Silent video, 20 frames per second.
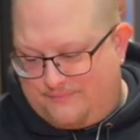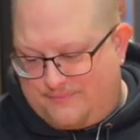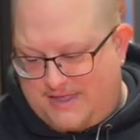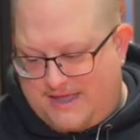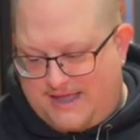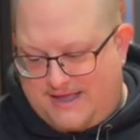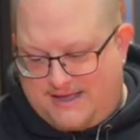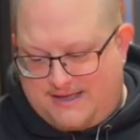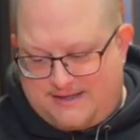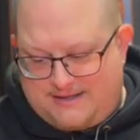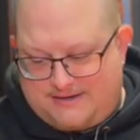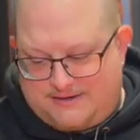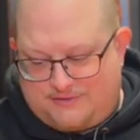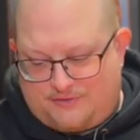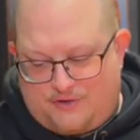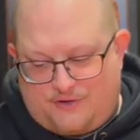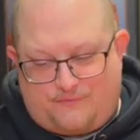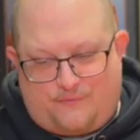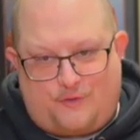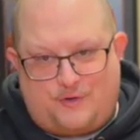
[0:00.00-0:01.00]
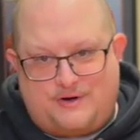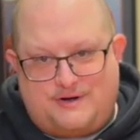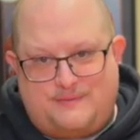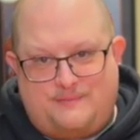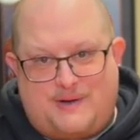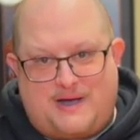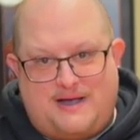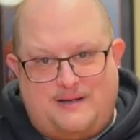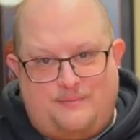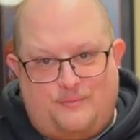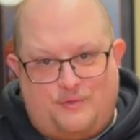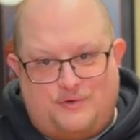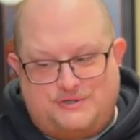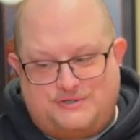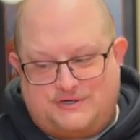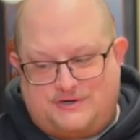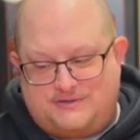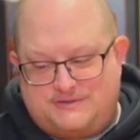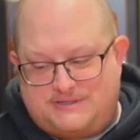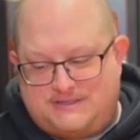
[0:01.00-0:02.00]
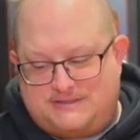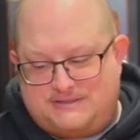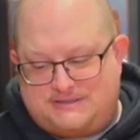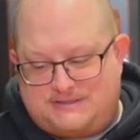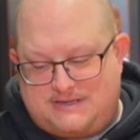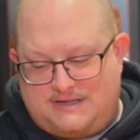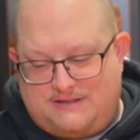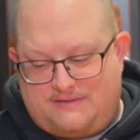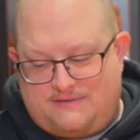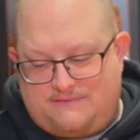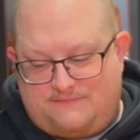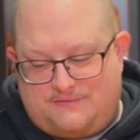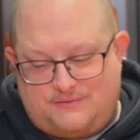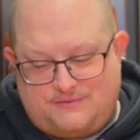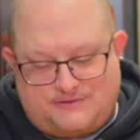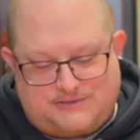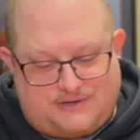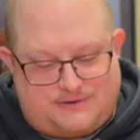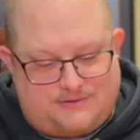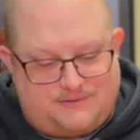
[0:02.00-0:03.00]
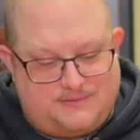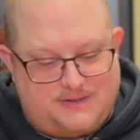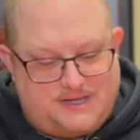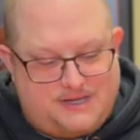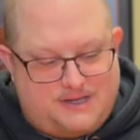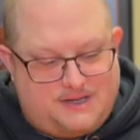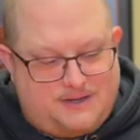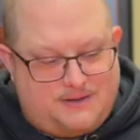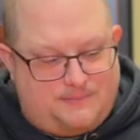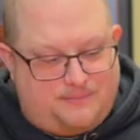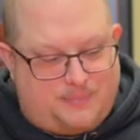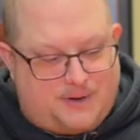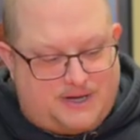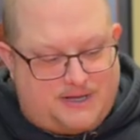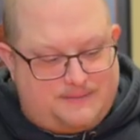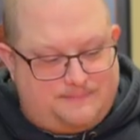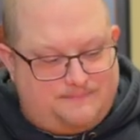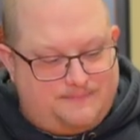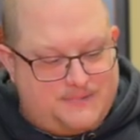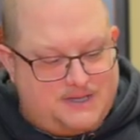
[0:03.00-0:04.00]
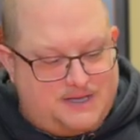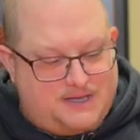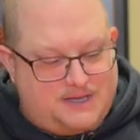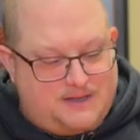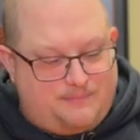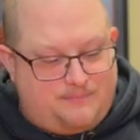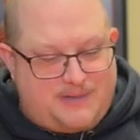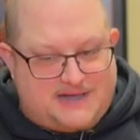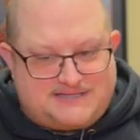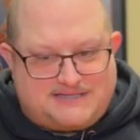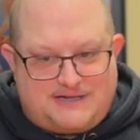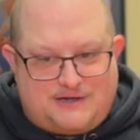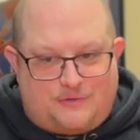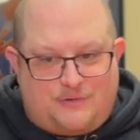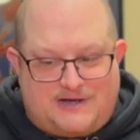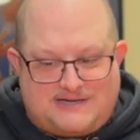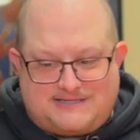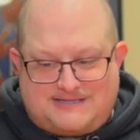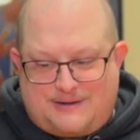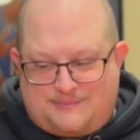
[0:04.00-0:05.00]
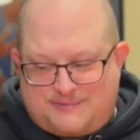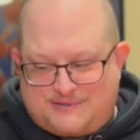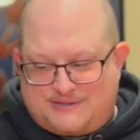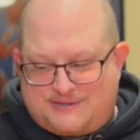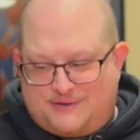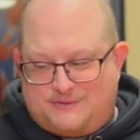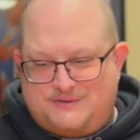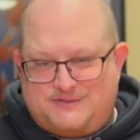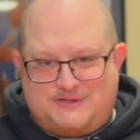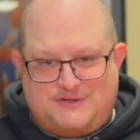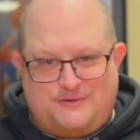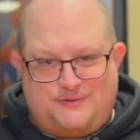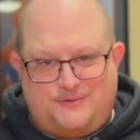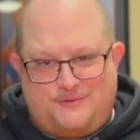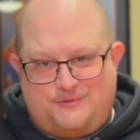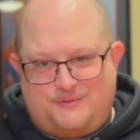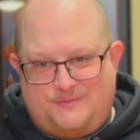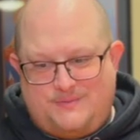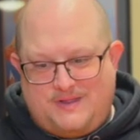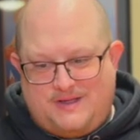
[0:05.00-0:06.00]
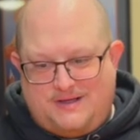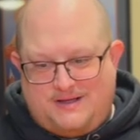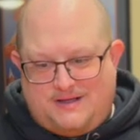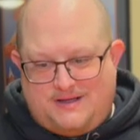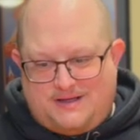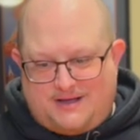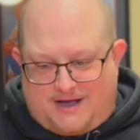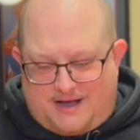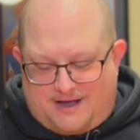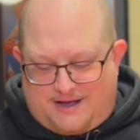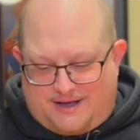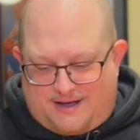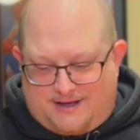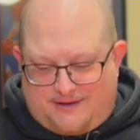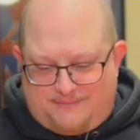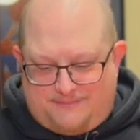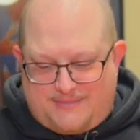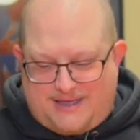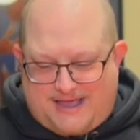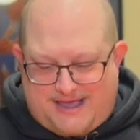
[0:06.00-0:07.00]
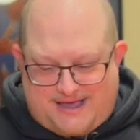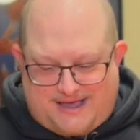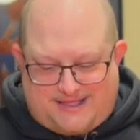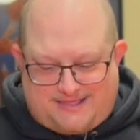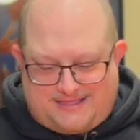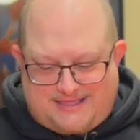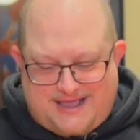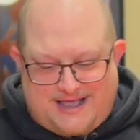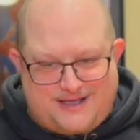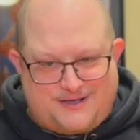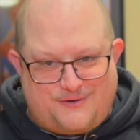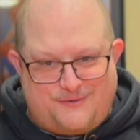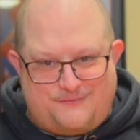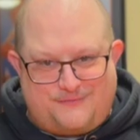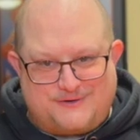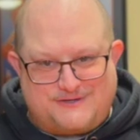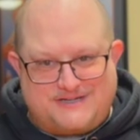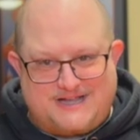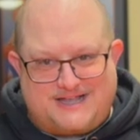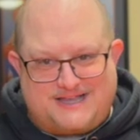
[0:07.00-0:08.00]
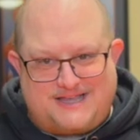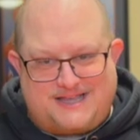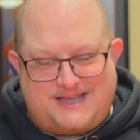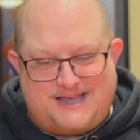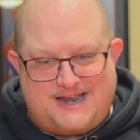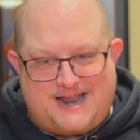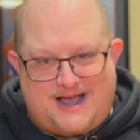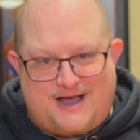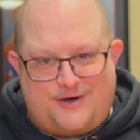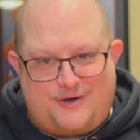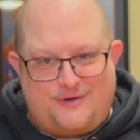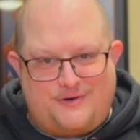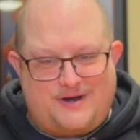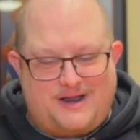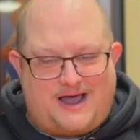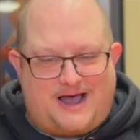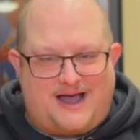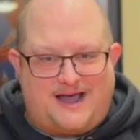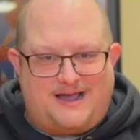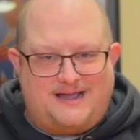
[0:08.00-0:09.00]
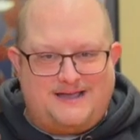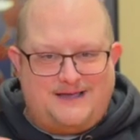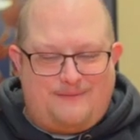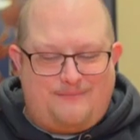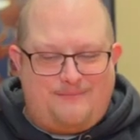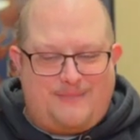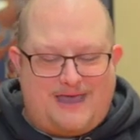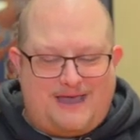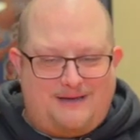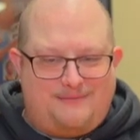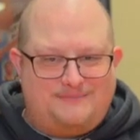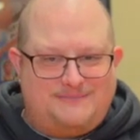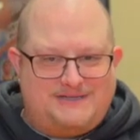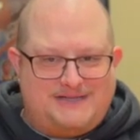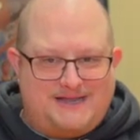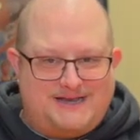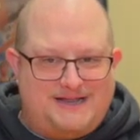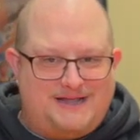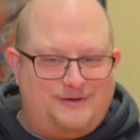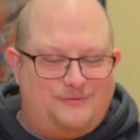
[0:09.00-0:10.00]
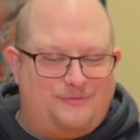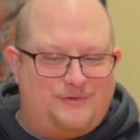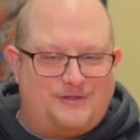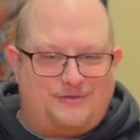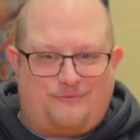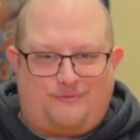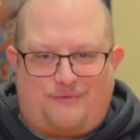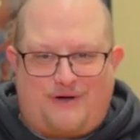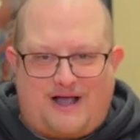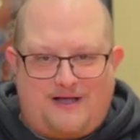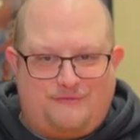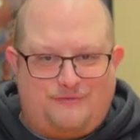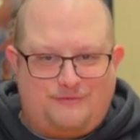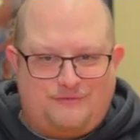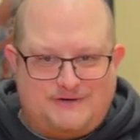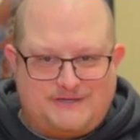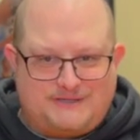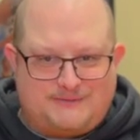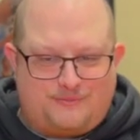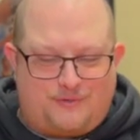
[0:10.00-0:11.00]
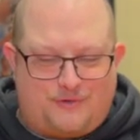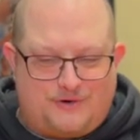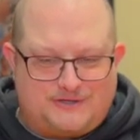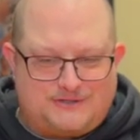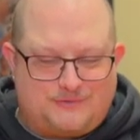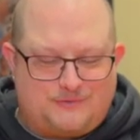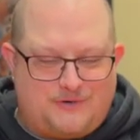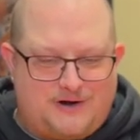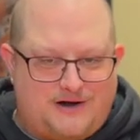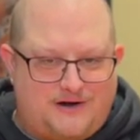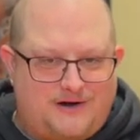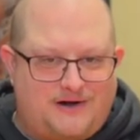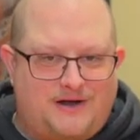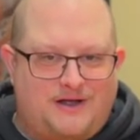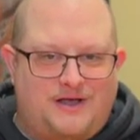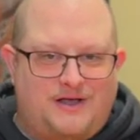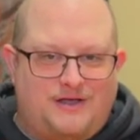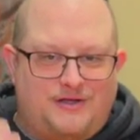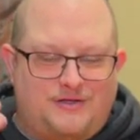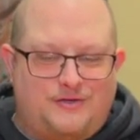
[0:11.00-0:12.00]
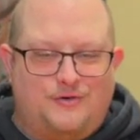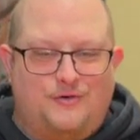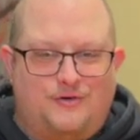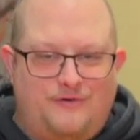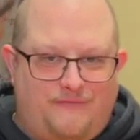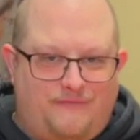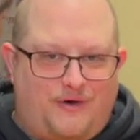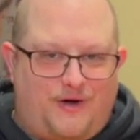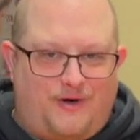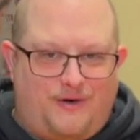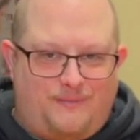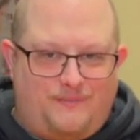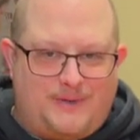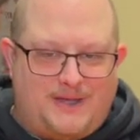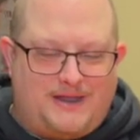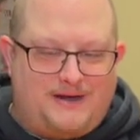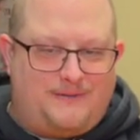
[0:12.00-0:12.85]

and look forward to buying more jerseys in the future. But Messi Quest episode 2, and thank you for checking it out. I am M. Diddy with Rivalry Sportswear. You have all been